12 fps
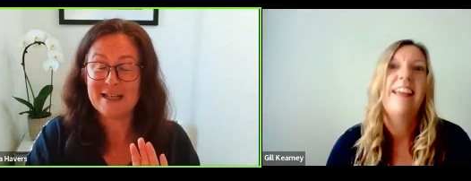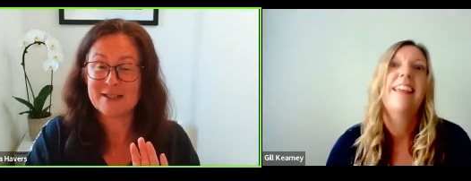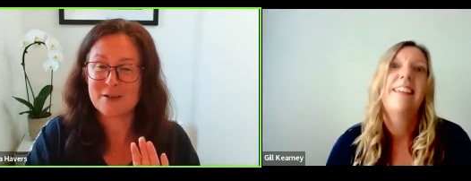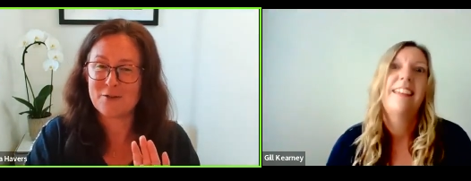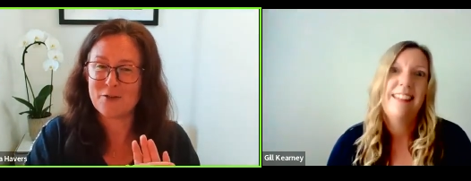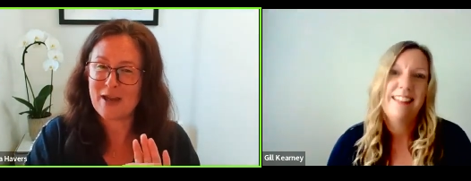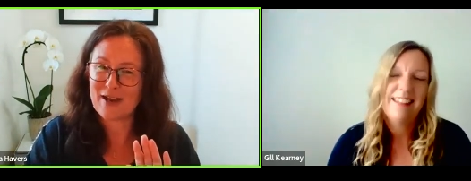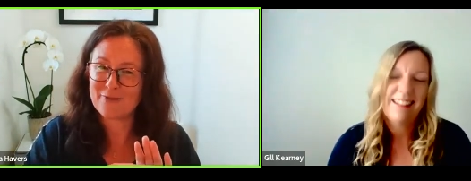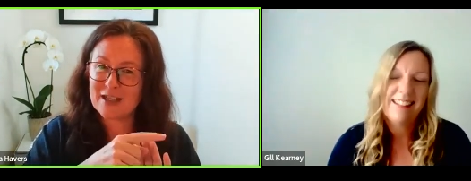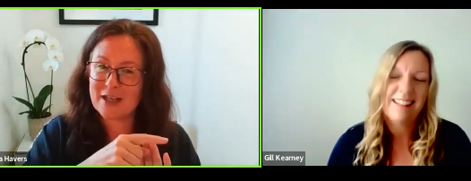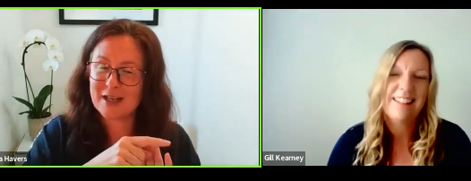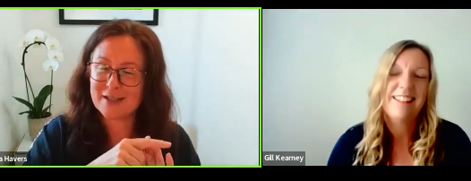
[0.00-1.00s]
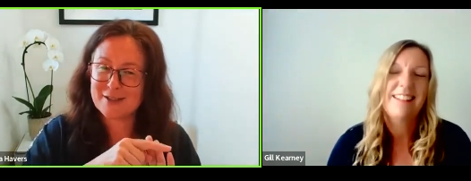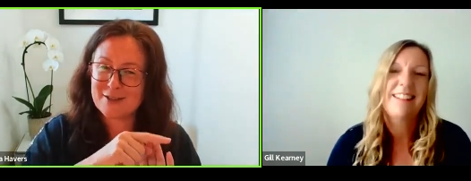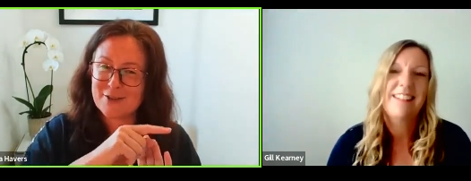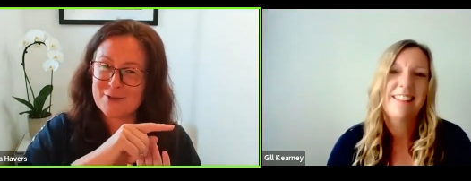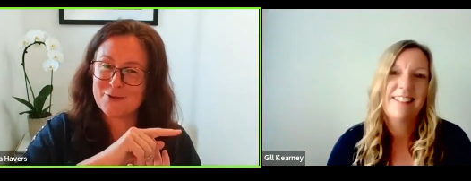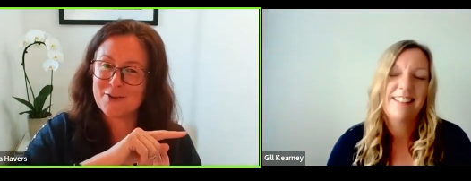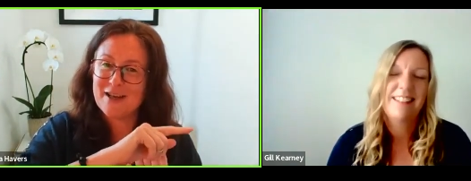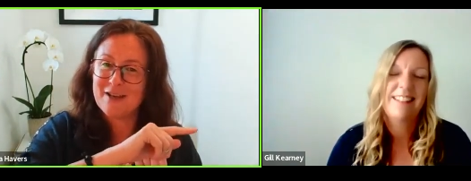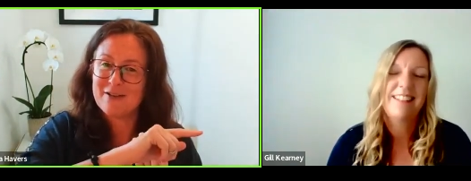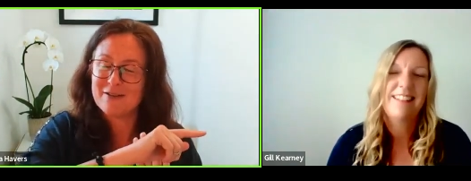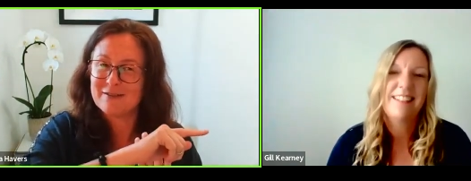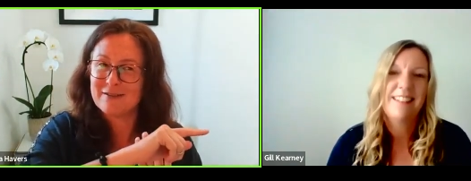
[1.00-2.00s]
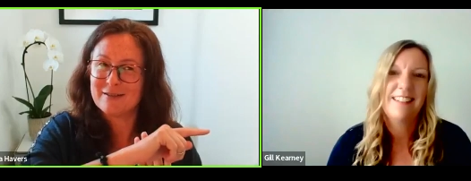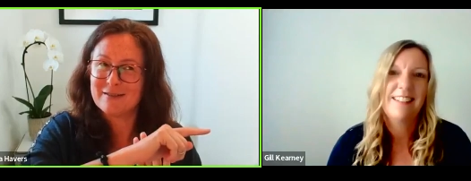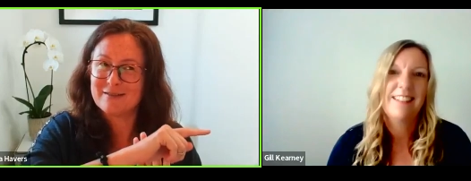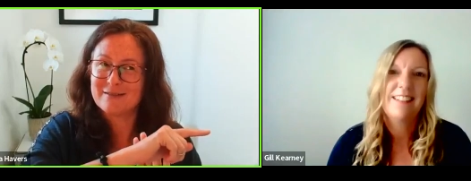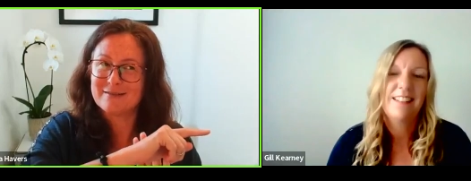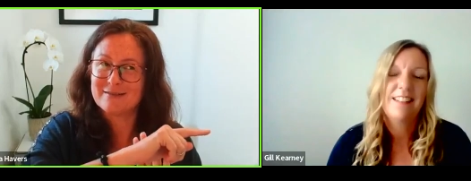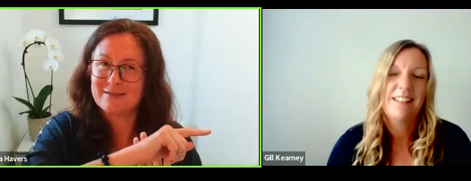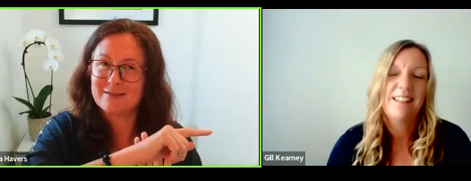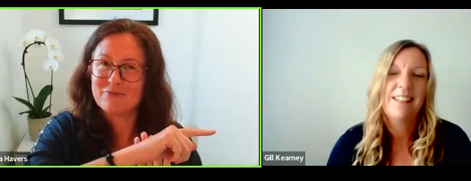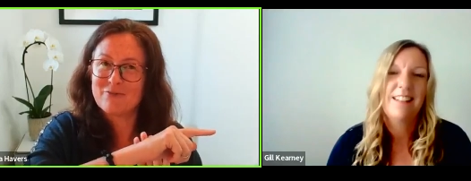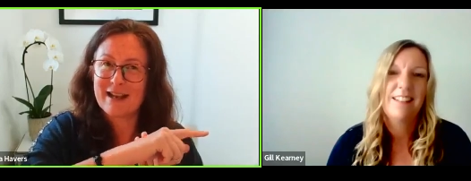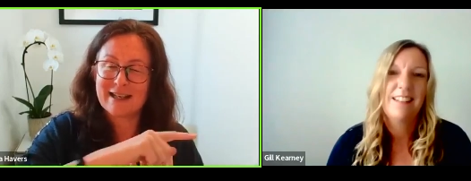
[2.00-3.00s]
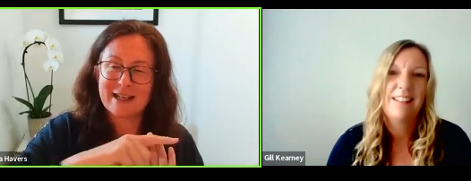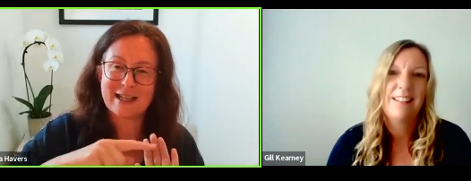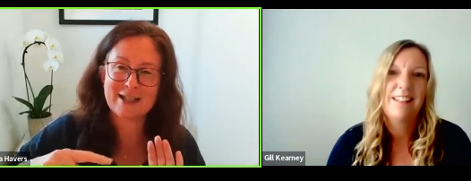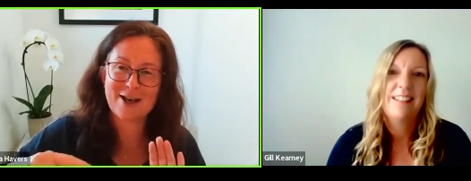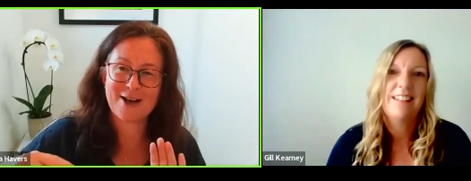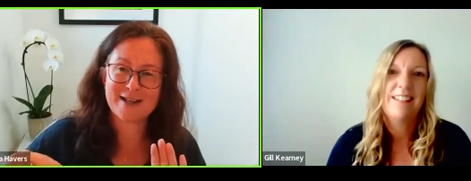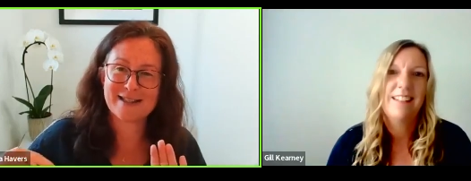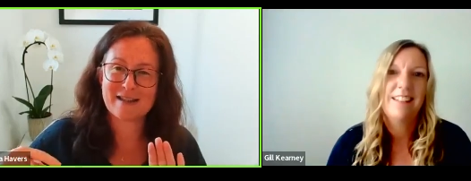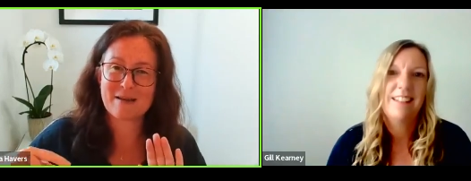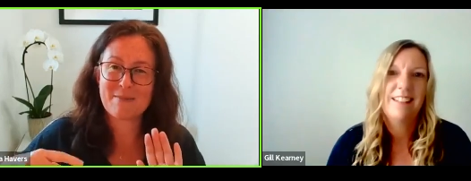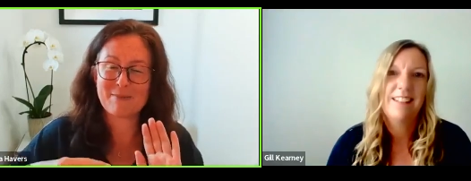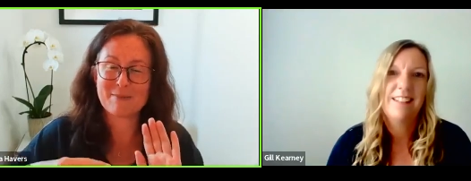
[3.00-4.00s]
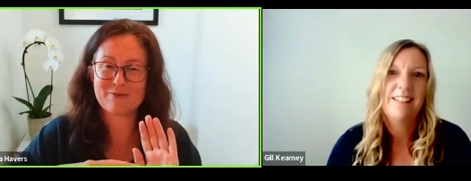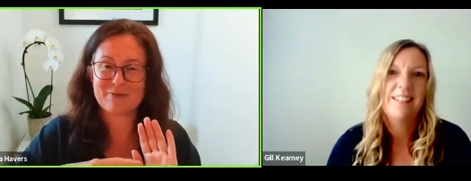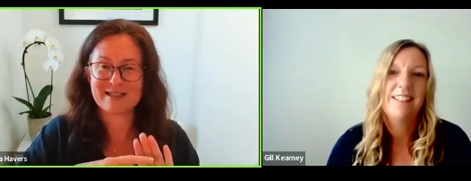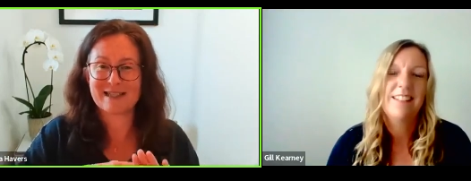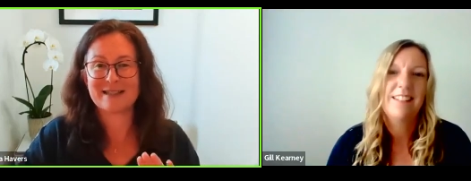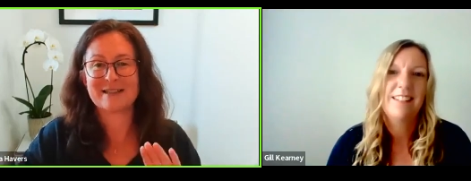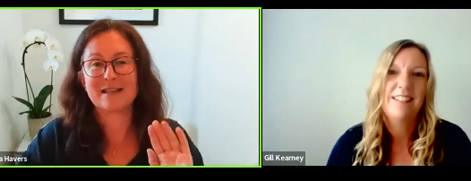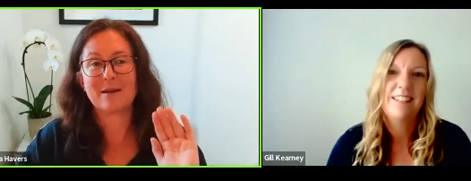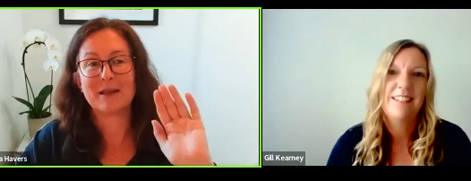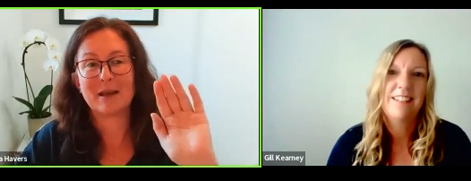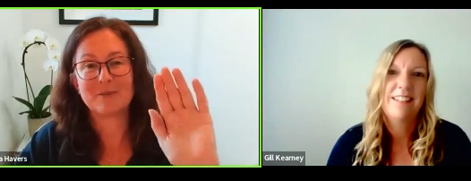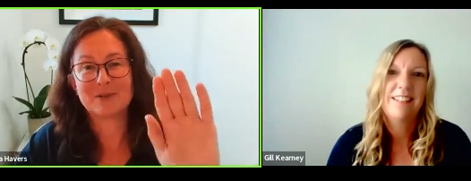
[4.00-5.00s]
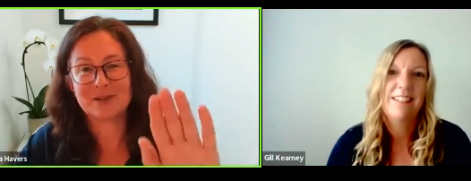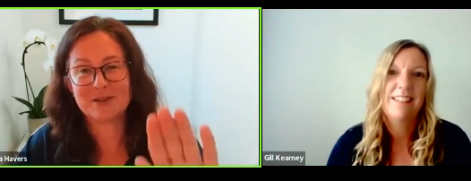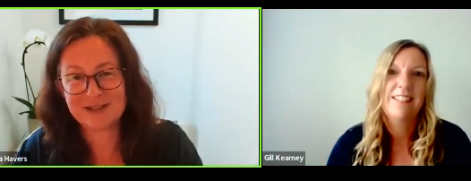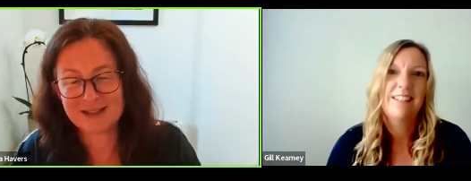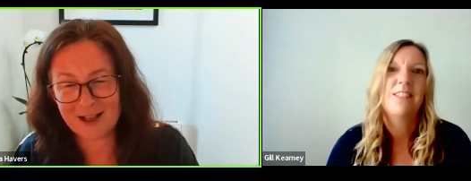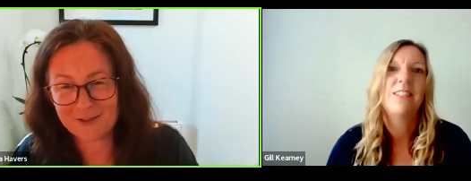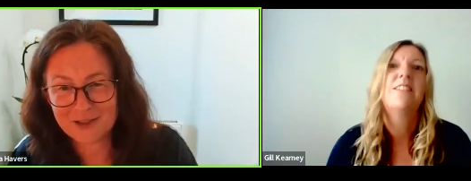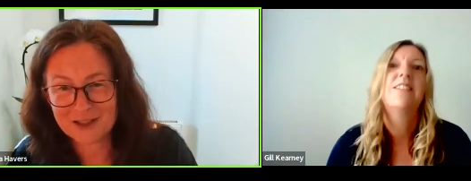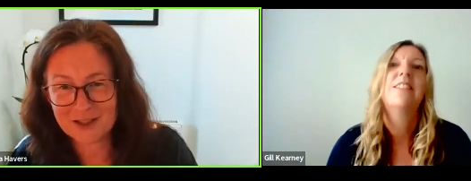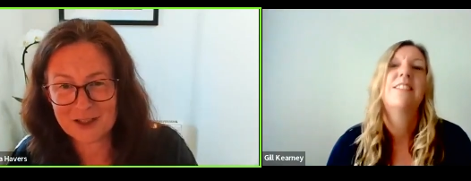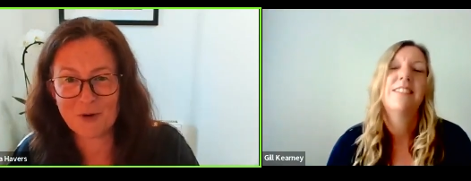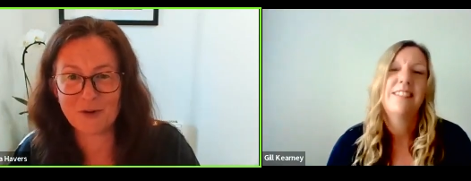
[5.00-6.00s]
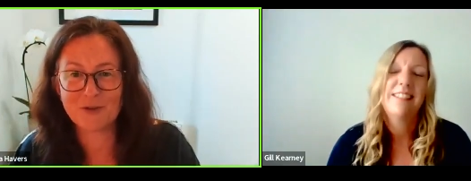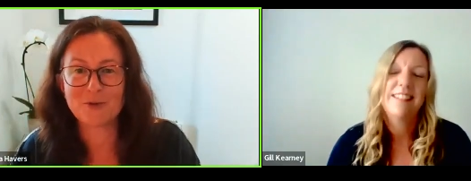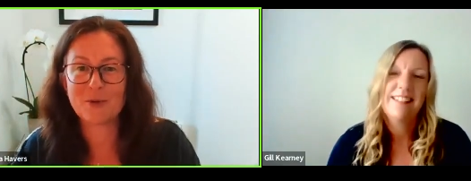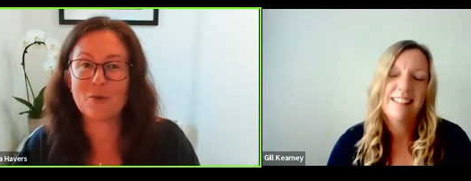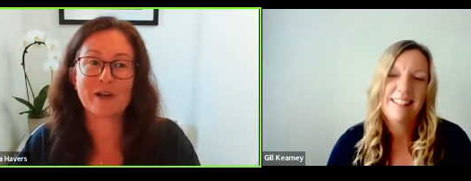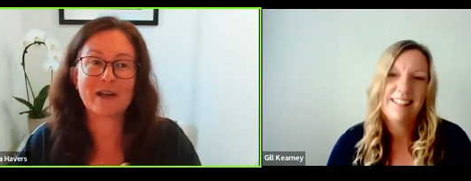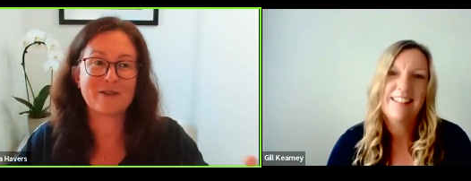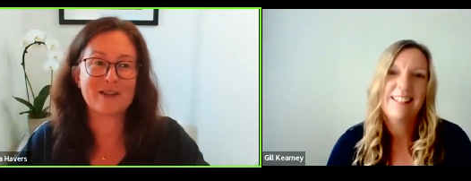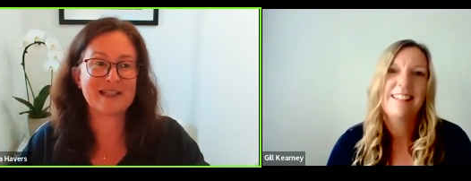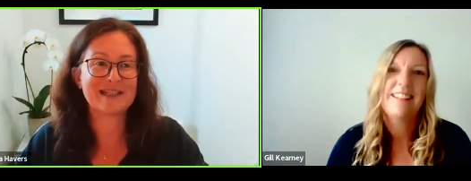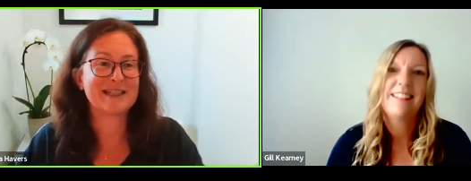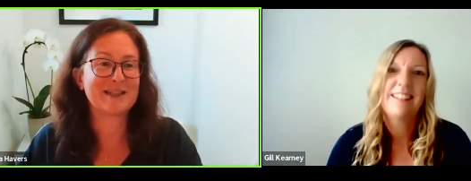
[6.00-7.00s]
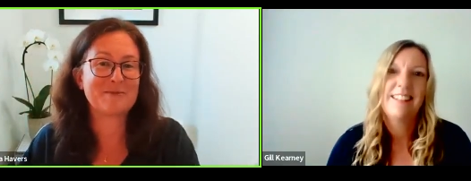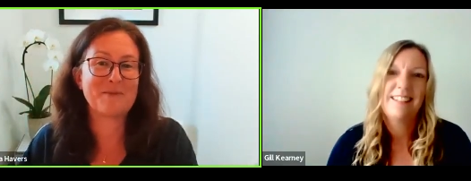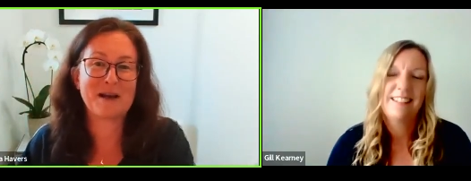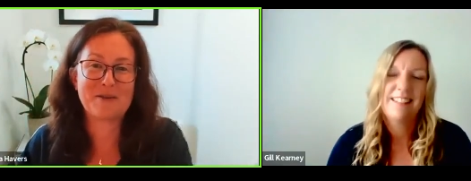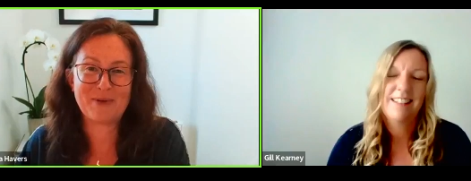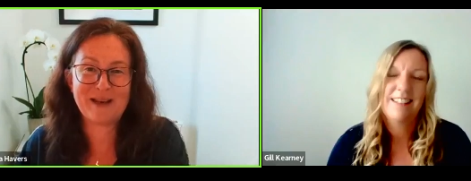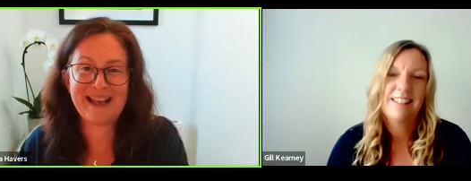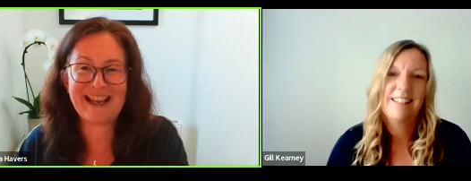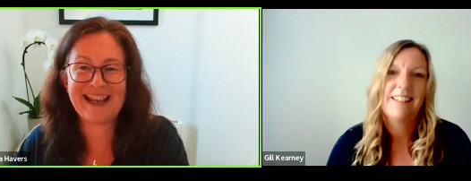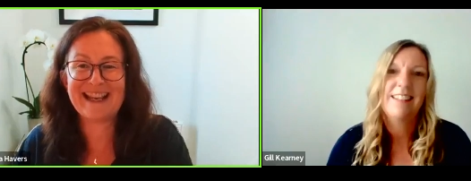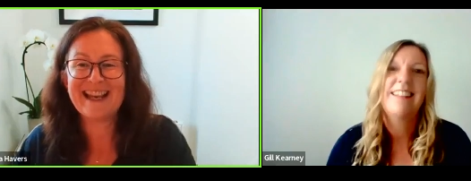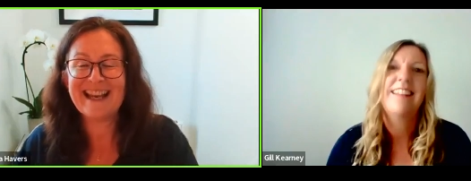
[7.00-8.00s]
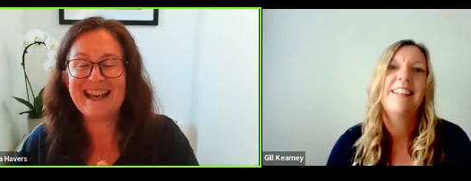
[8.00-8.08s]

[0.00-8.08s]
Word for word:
Speaker 1: So if you haven't kind of recognised that there may be resistance coming up to the result that you want with whatever the decision might be